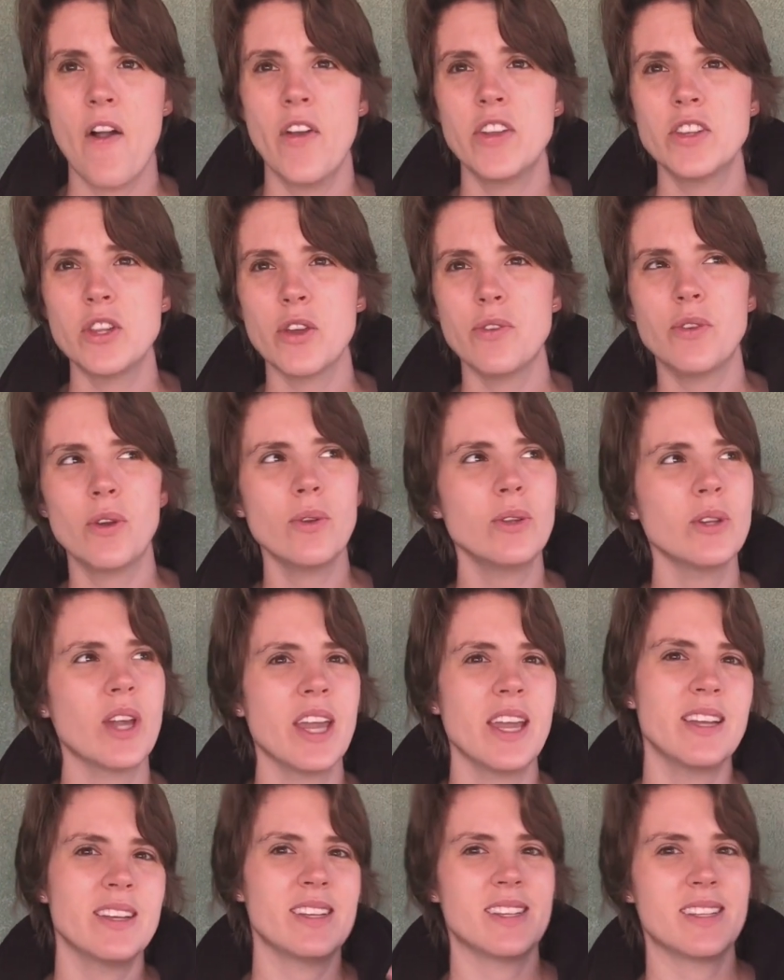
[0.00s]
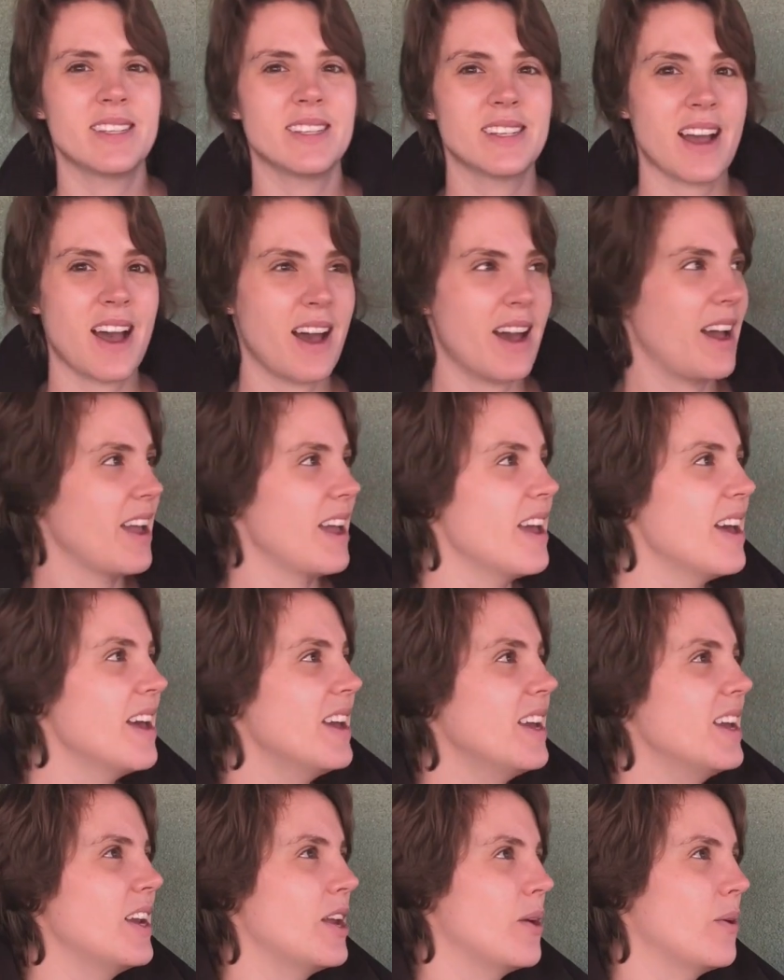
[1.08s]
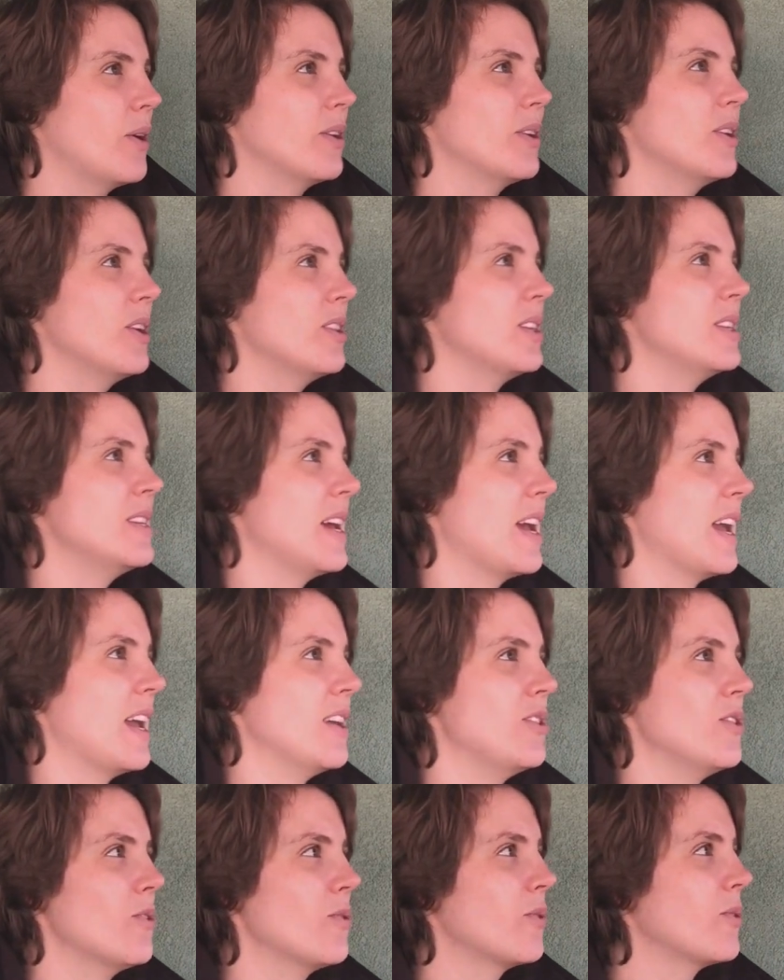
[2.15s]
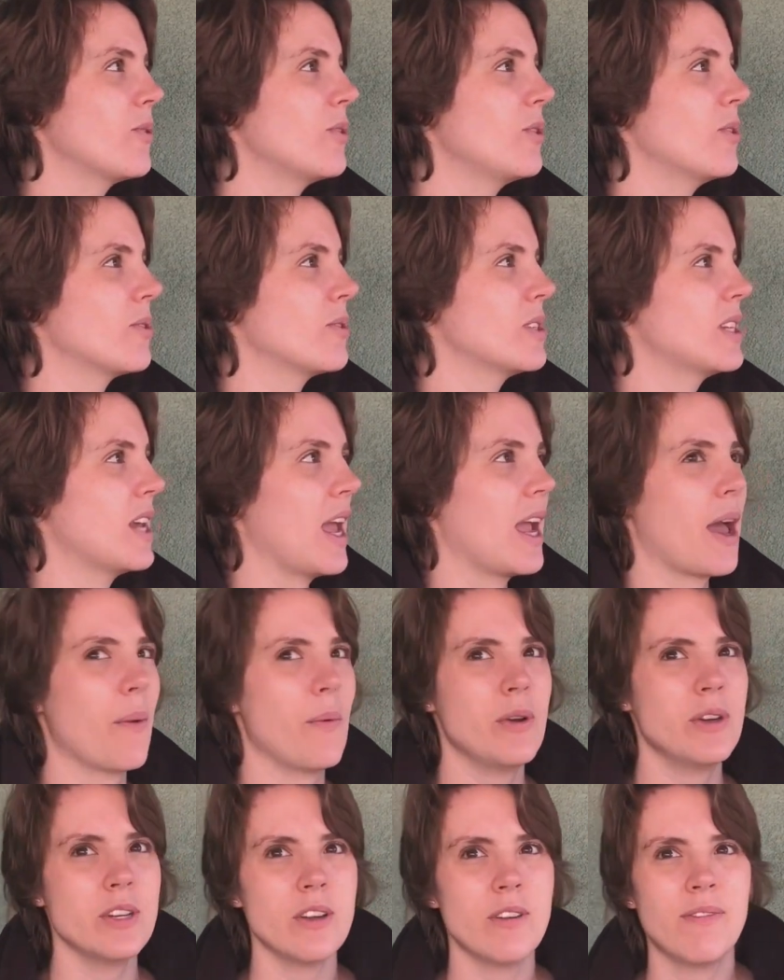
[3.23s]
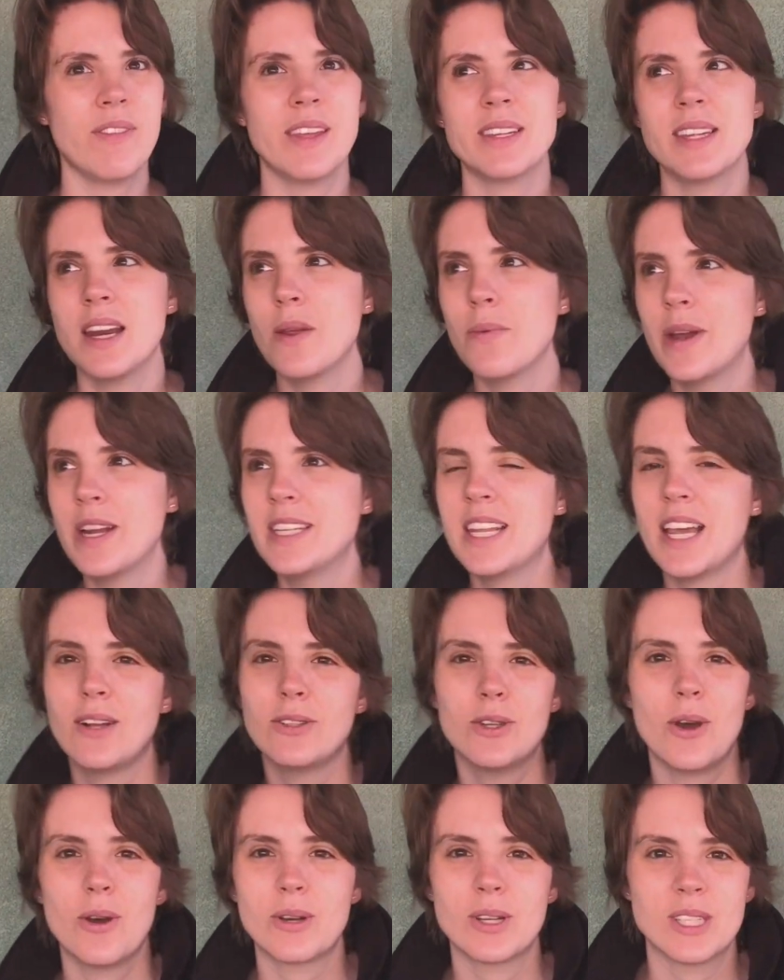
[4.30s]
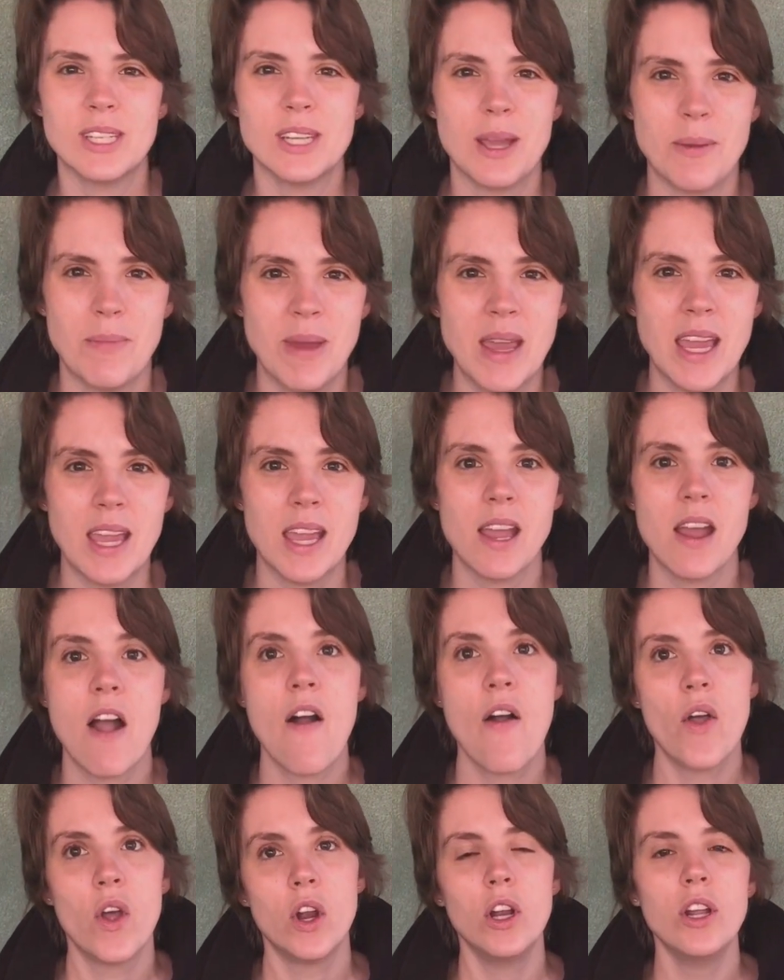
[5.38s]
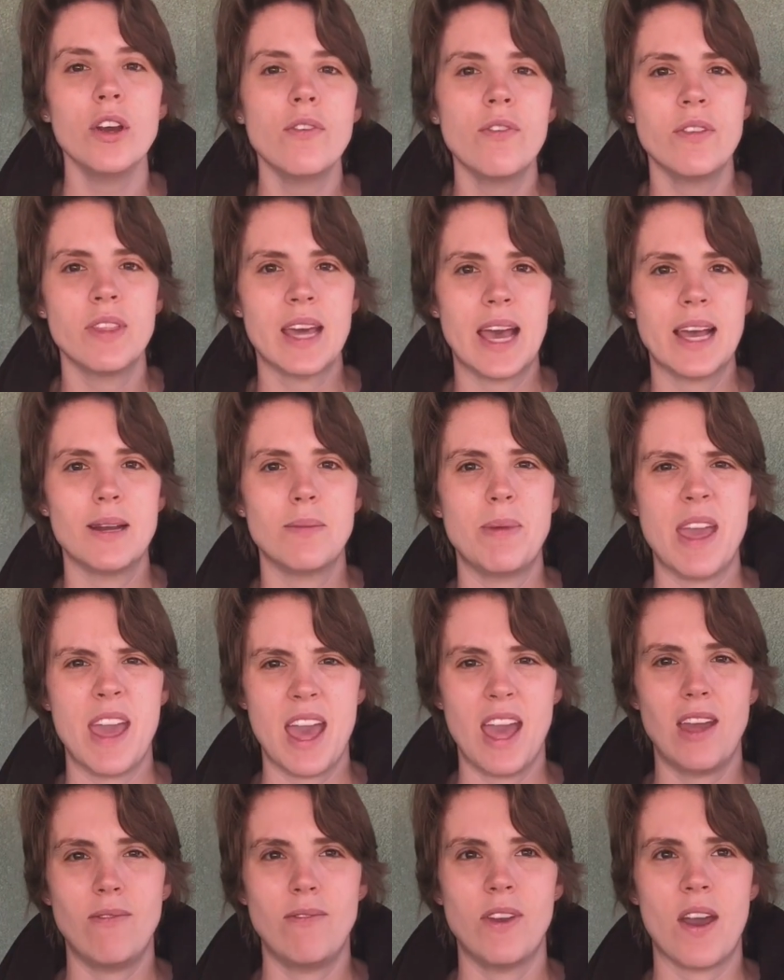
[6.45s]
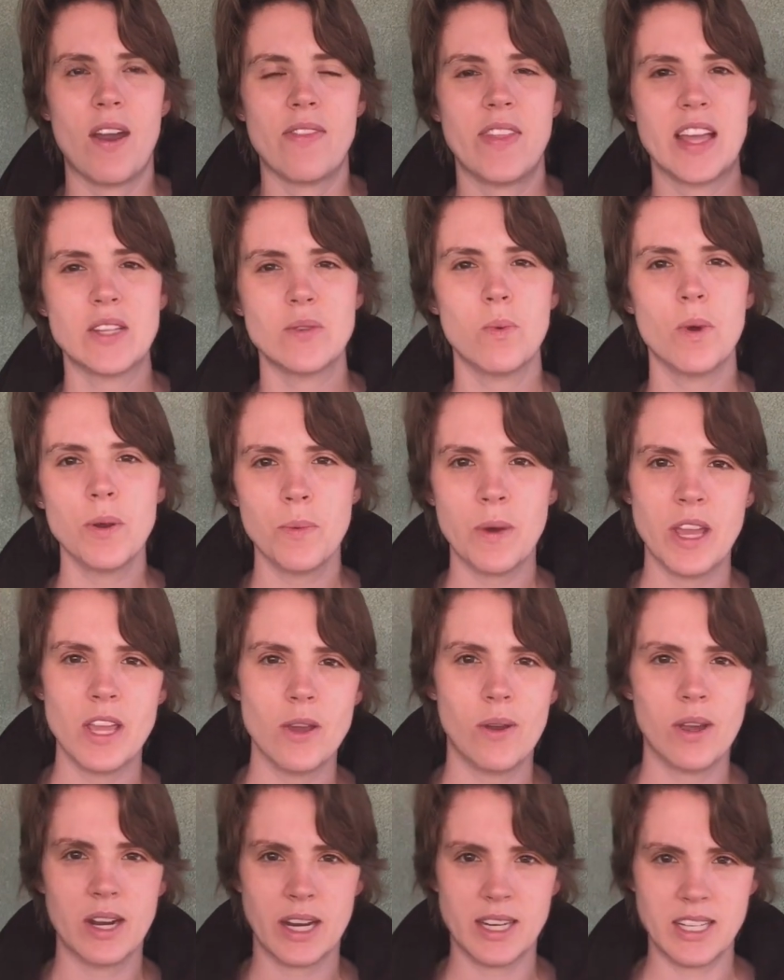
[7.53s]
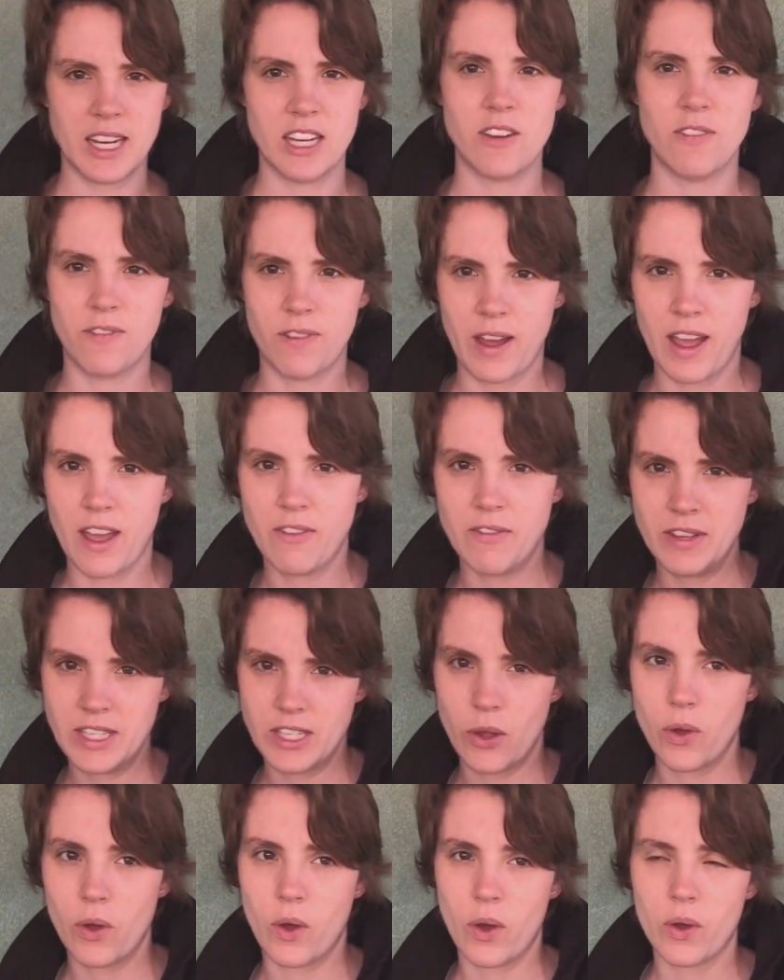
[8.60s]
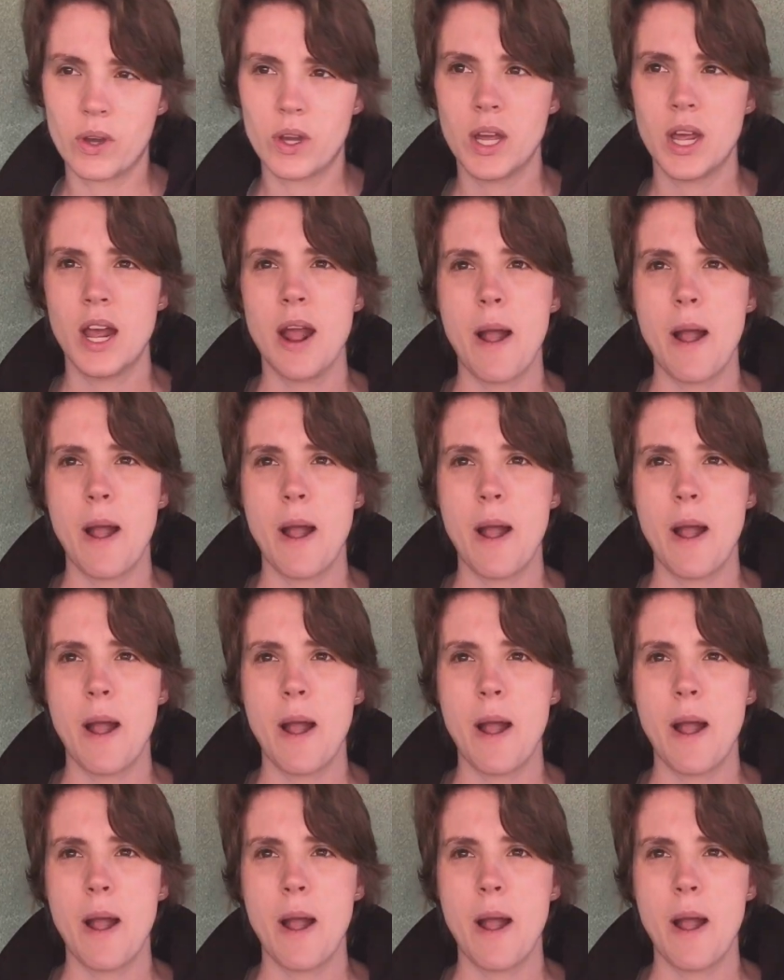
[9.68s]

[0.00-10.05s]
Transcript: So if you're looking into the sky, on another day and you're saying, I wonder if there's any red-tailed hawks near me, look for that behavior. That's one way you can identify if it's a hawk.